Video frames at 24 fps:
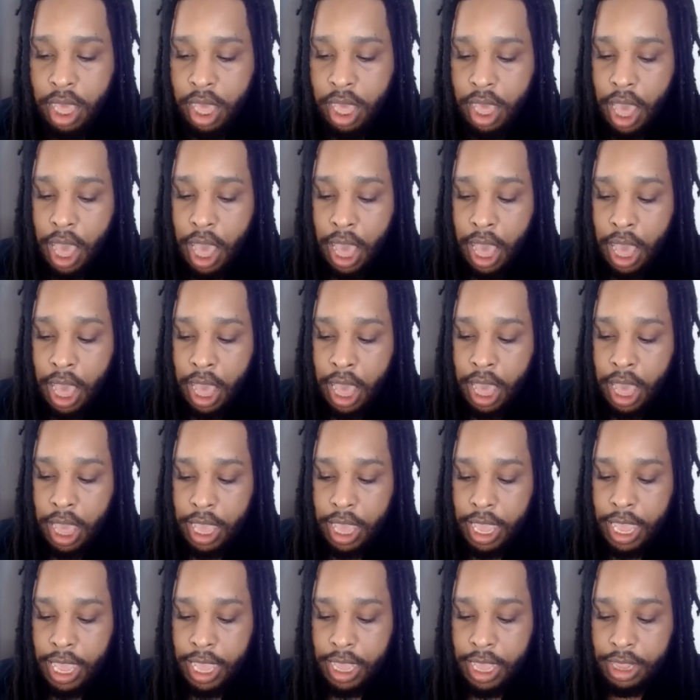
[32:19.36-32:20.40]
uh,
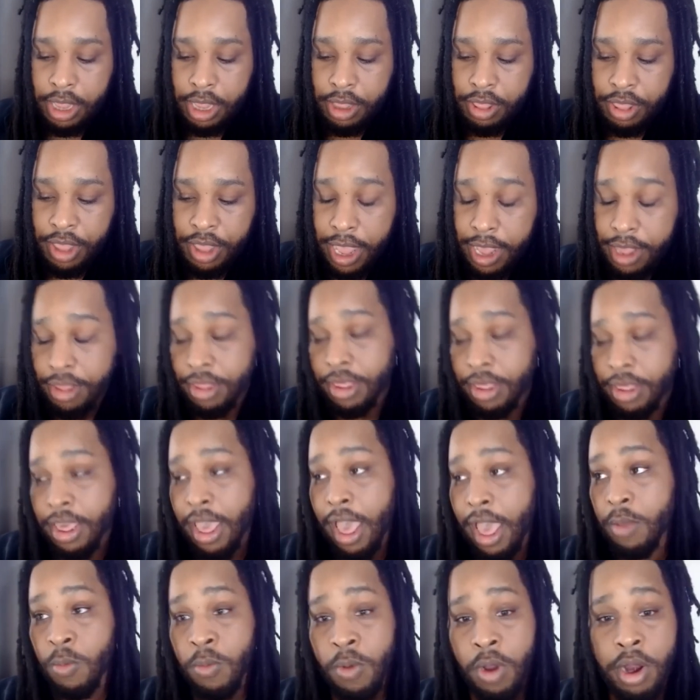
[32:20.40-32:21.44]
and things
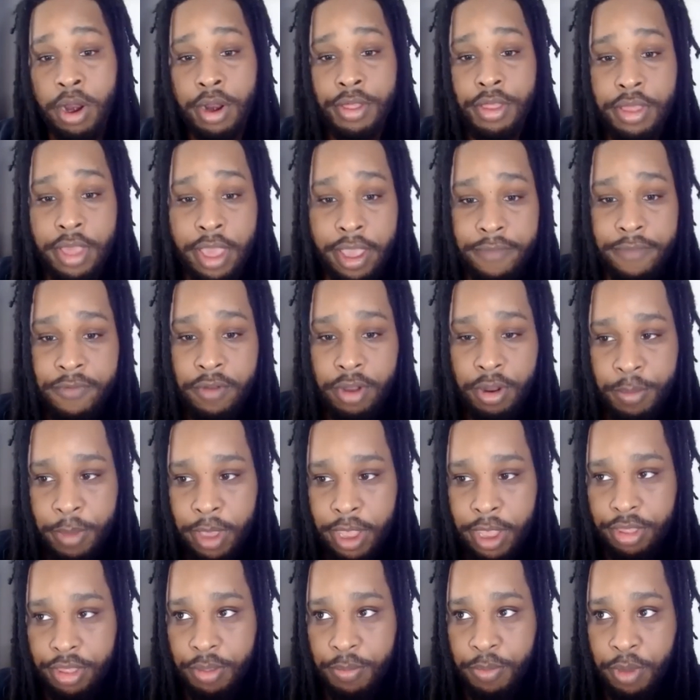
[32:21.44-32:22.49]
got worse after
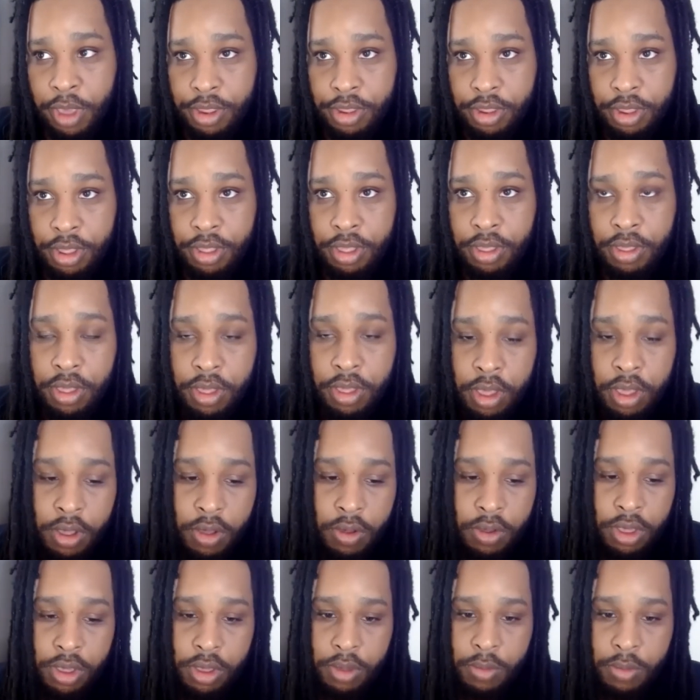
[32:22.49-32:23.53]
emancipation
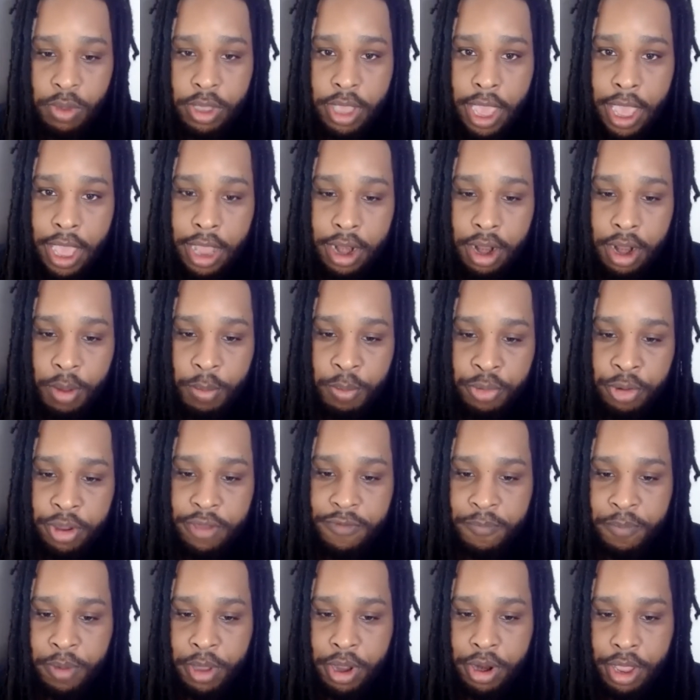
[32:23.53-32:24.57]
we, we had a
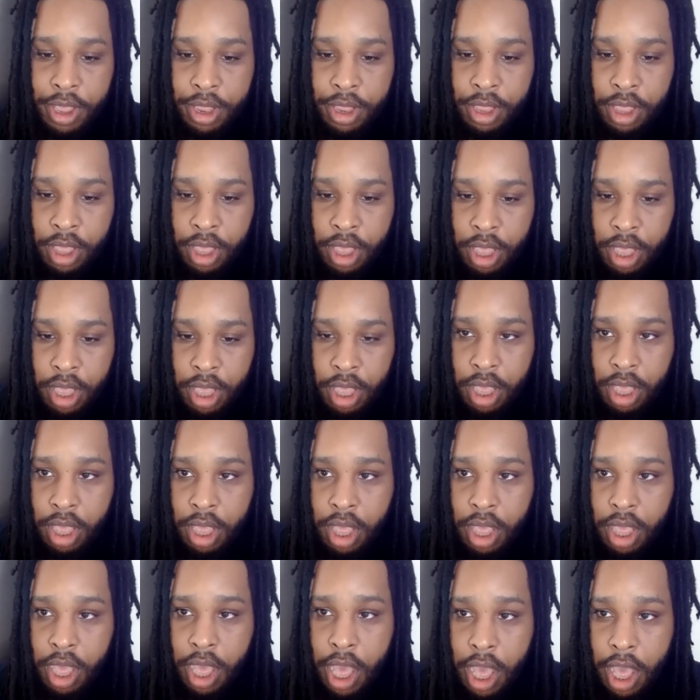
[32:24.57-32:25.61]
brief period
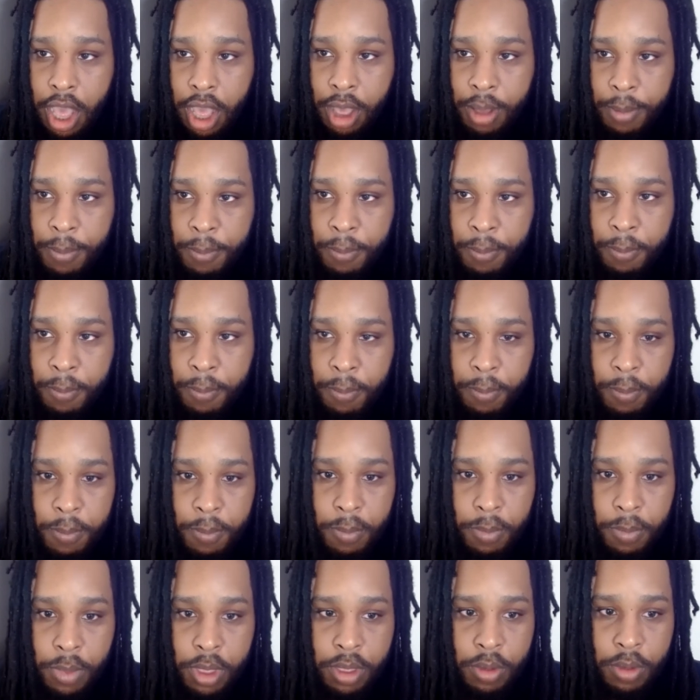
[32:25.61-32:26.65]
um,
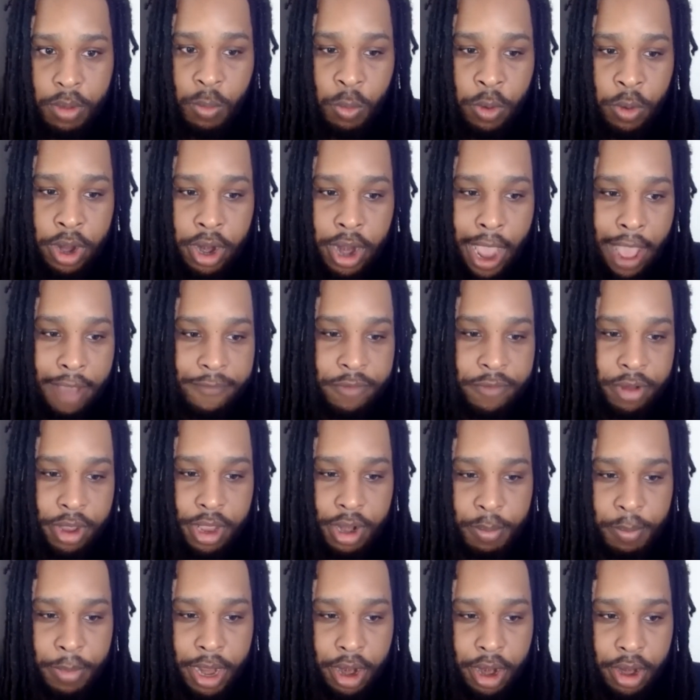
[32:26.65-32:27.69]
where African
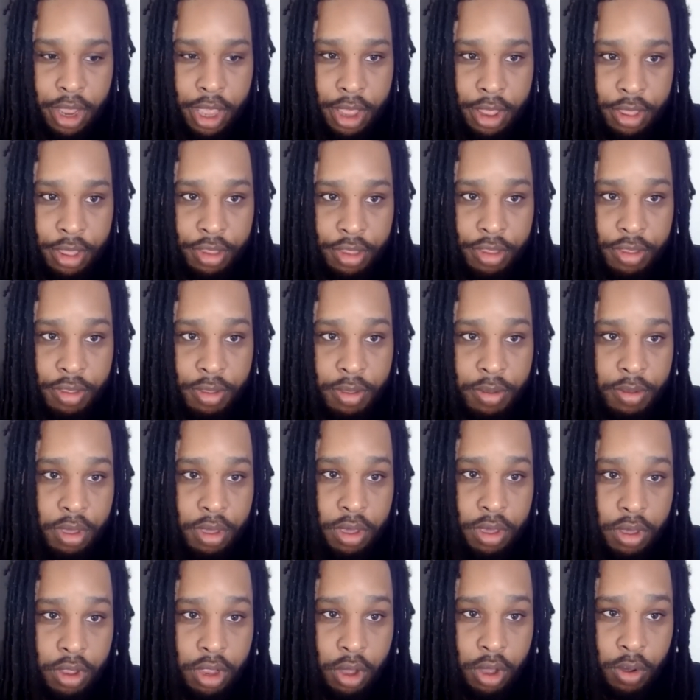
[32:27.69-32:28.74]
Americans,
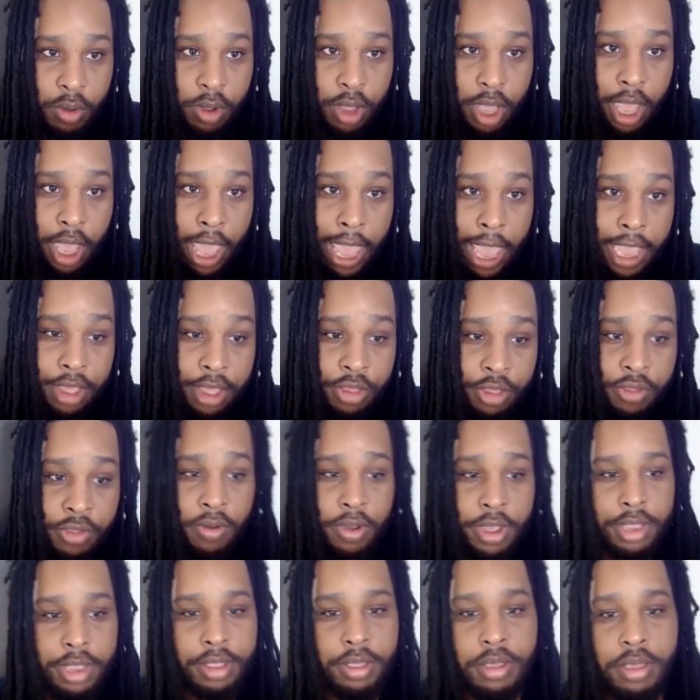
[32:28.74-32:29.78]
you know,
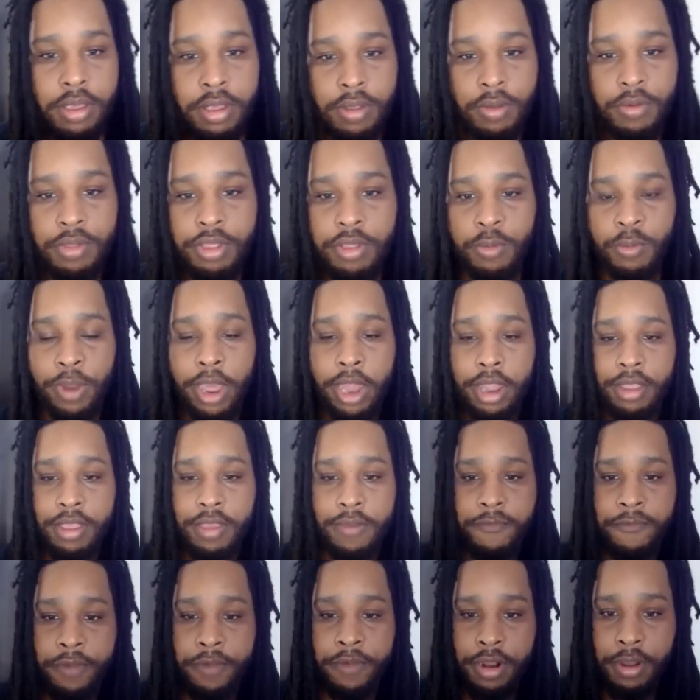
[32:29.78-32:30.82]
enjoyed, you know, relative
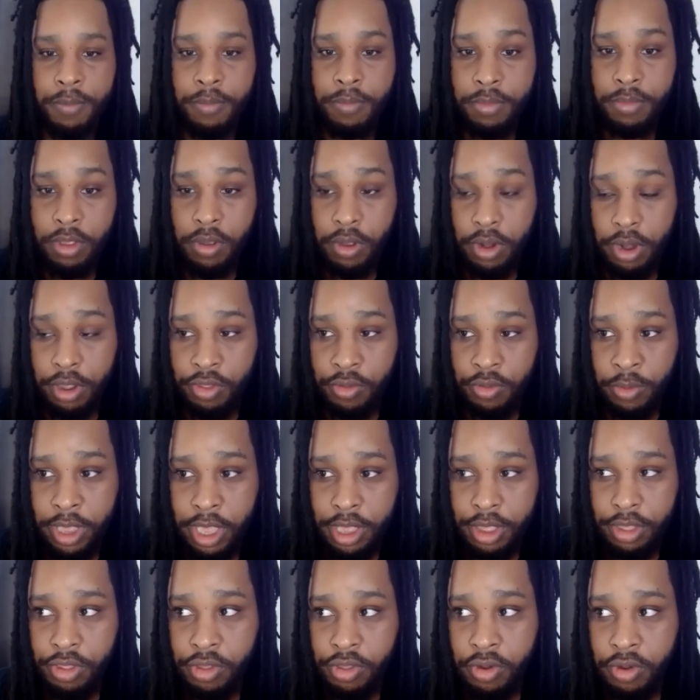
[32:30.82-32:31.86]
freedom known as
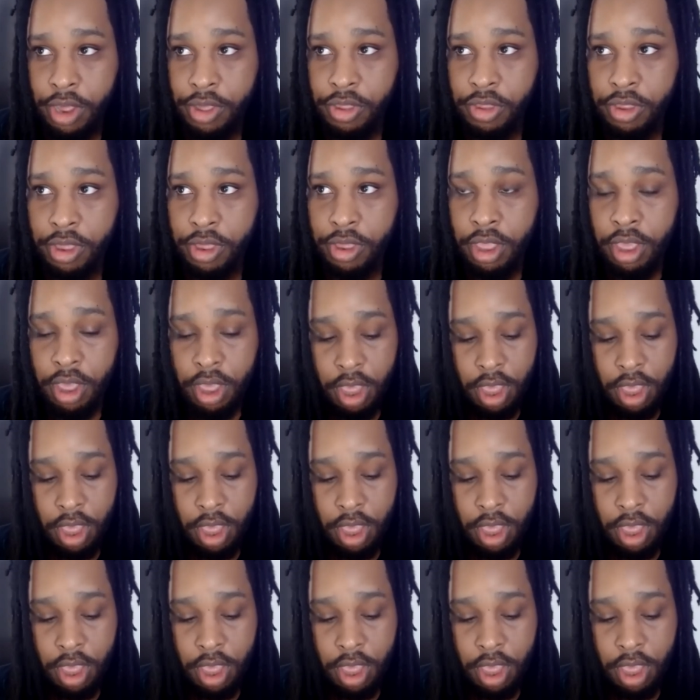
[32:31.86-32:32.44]
Reconstruction.